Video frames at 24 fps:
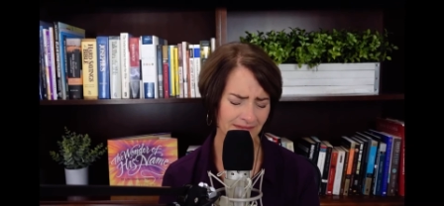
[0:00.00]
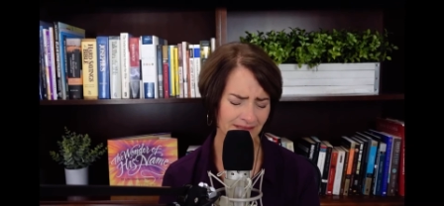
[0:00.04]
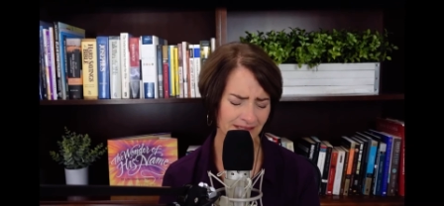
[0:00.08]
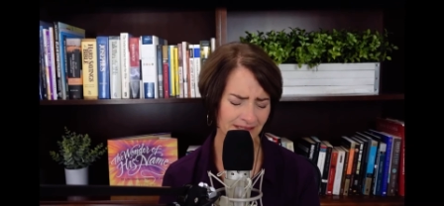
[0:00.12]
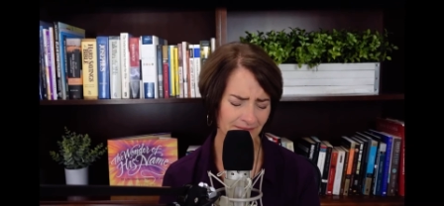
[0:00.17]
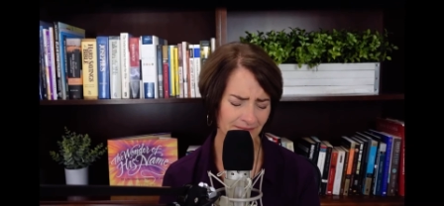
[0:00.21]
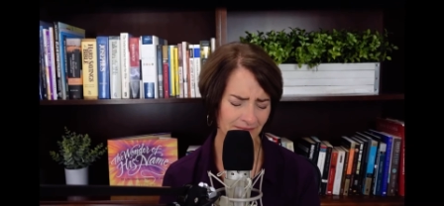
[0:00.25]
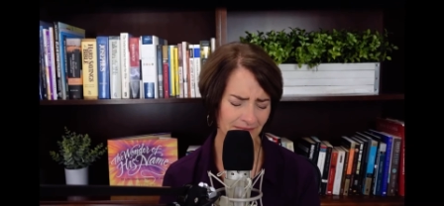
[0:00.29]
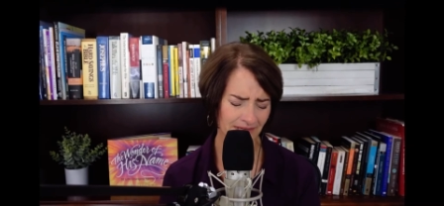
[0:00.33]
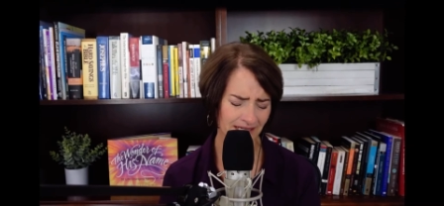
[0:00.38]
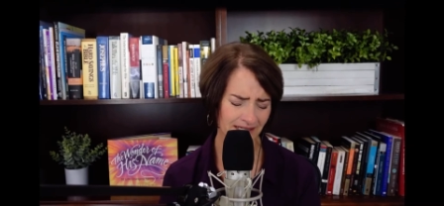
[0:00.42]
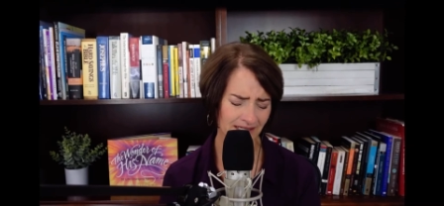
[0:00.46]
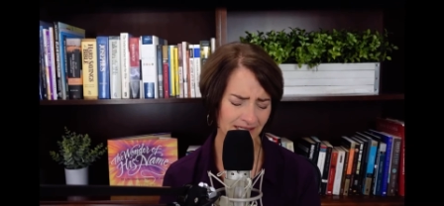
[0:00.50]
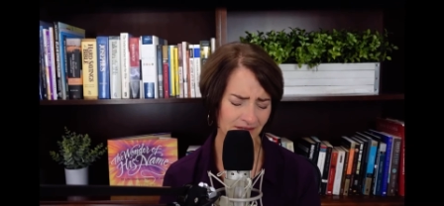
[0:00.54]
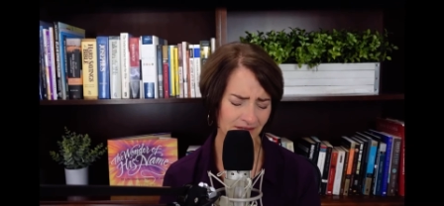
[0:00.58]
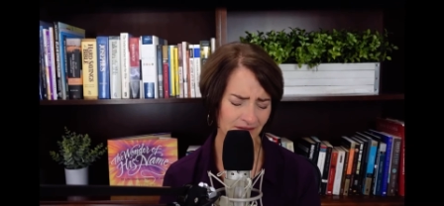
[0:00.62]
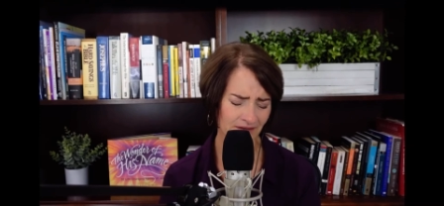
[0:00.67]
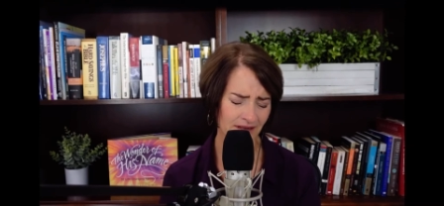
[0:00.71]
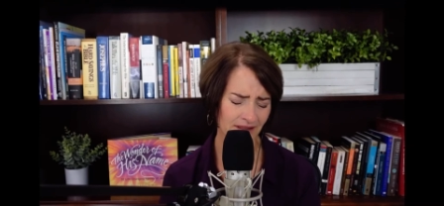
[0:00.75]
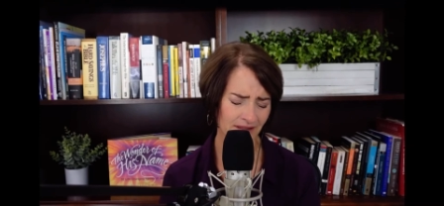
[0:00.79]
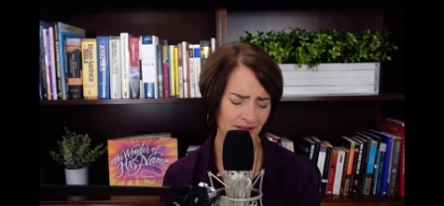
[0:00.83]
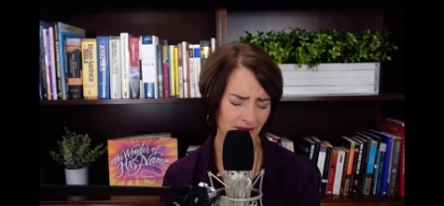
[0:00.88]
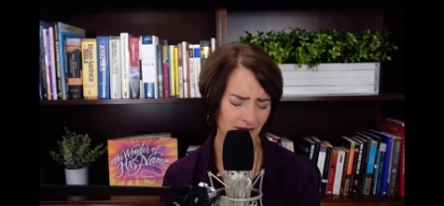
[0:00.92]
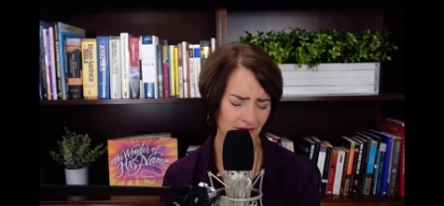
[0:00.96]
to
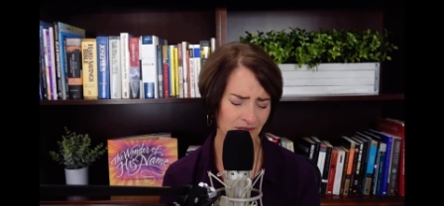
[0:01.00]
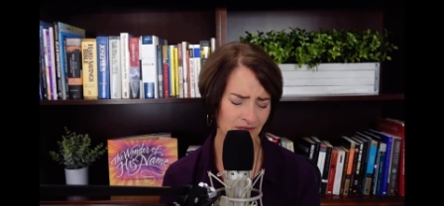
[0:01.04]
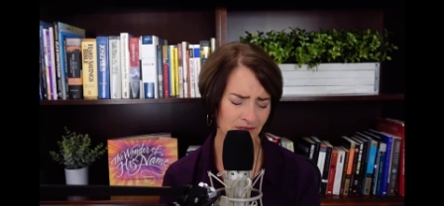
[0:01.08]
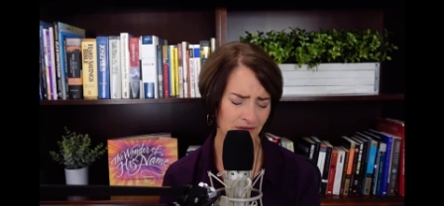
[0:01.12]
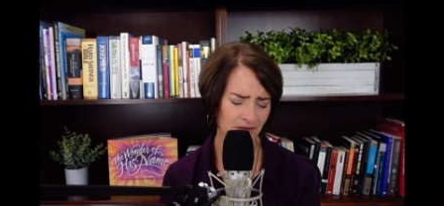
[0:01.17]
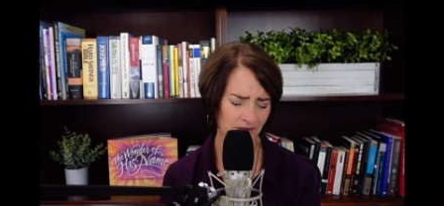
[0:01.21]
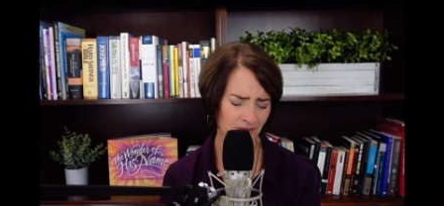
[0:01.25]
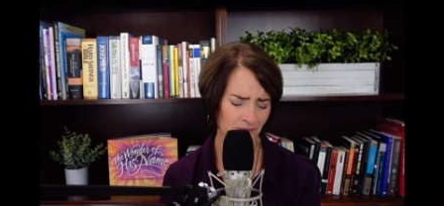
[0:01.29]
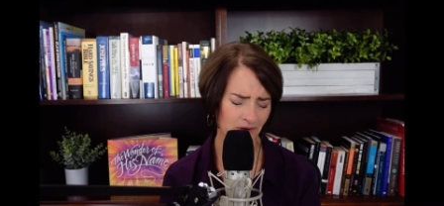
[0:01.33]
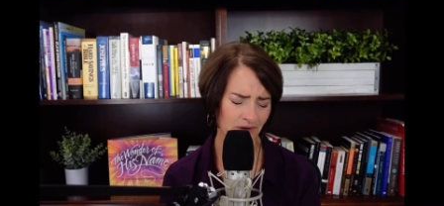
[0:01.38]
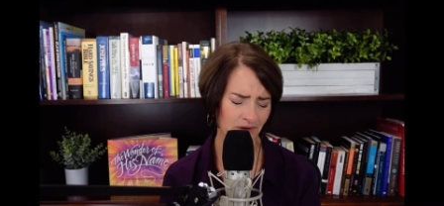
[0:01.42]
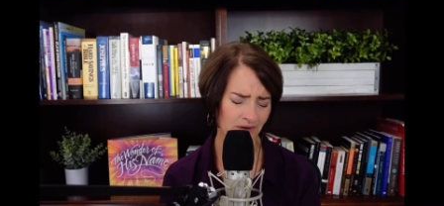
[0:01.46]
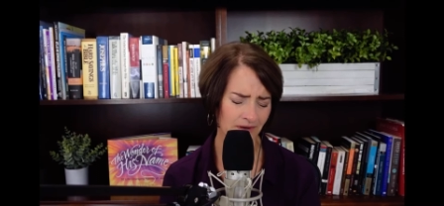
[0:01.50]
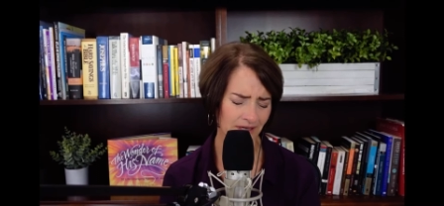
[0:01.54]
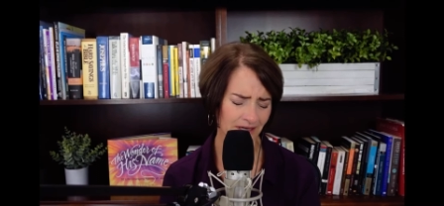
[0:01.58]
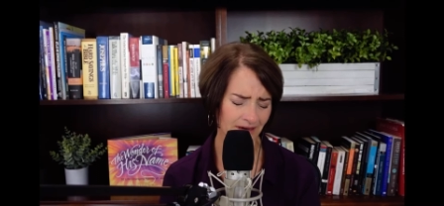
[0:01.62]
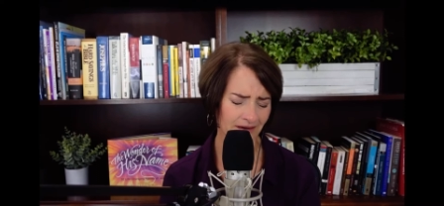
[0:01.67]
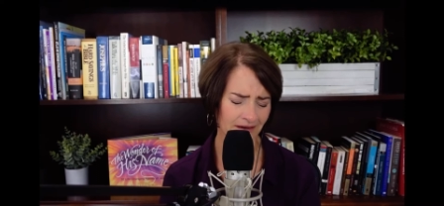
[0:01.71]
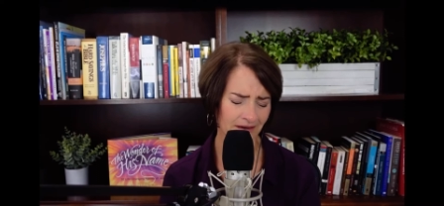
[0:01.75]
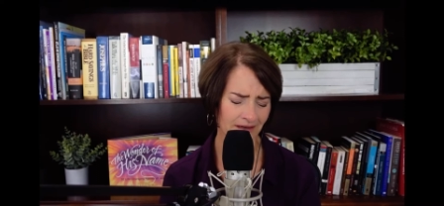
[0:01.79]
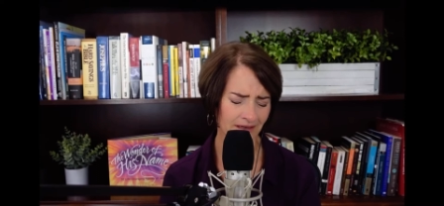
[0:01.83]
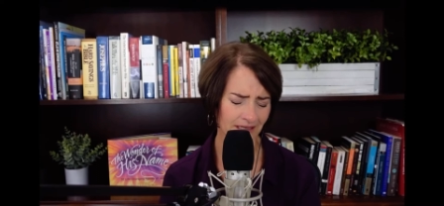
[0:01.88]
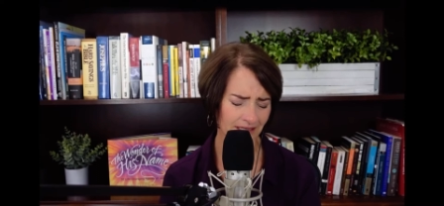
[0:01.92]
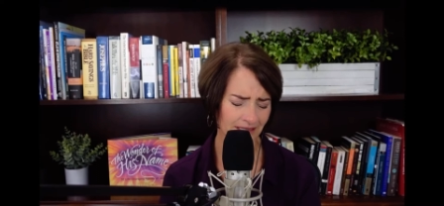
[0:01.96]
minister to those who are
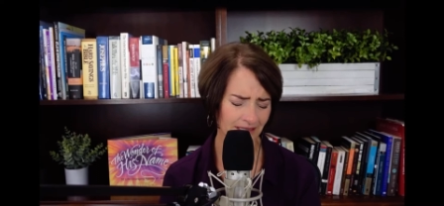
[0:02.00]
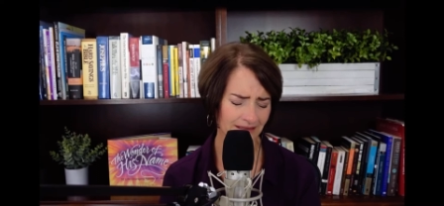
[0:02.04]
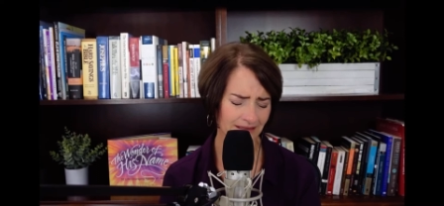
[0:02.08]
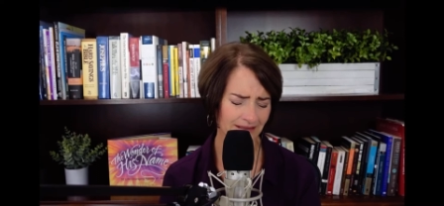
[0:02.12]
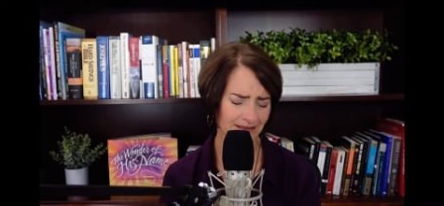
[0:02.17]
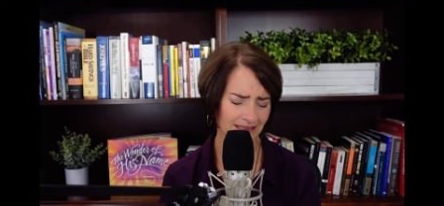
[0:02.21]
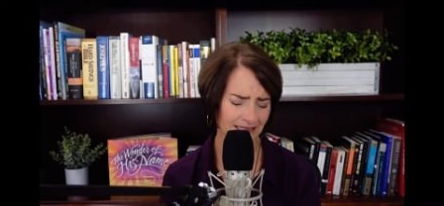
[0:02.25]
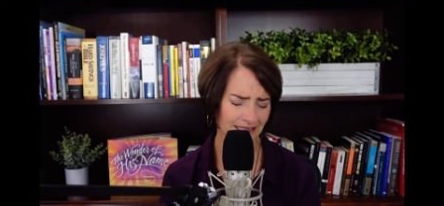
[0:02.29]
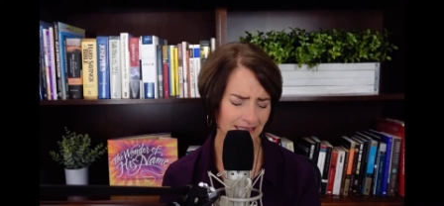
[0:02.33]
brokenhearted